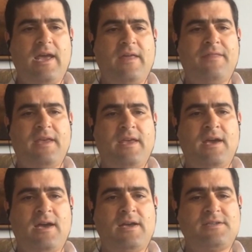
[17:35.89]
And
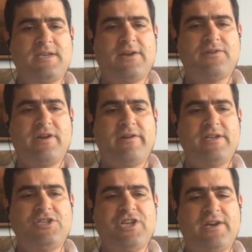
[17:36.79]
the
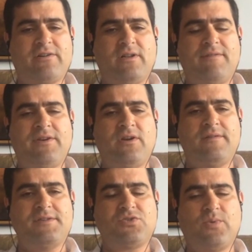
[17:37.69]
Secretary General
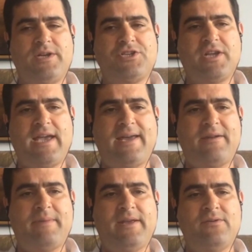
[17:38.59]
of the Swedish
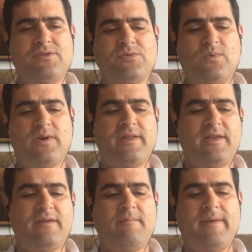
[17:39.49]
Academy, who's one of
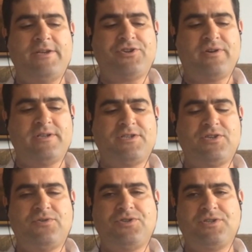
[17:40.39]
the major
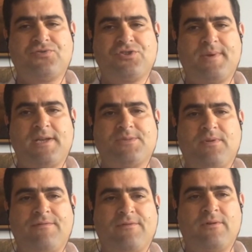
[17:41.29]
institutions
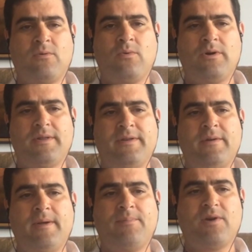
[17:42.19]
responsible for awarding the
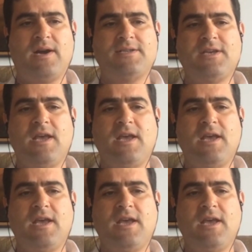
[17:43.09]
Nobel Prize,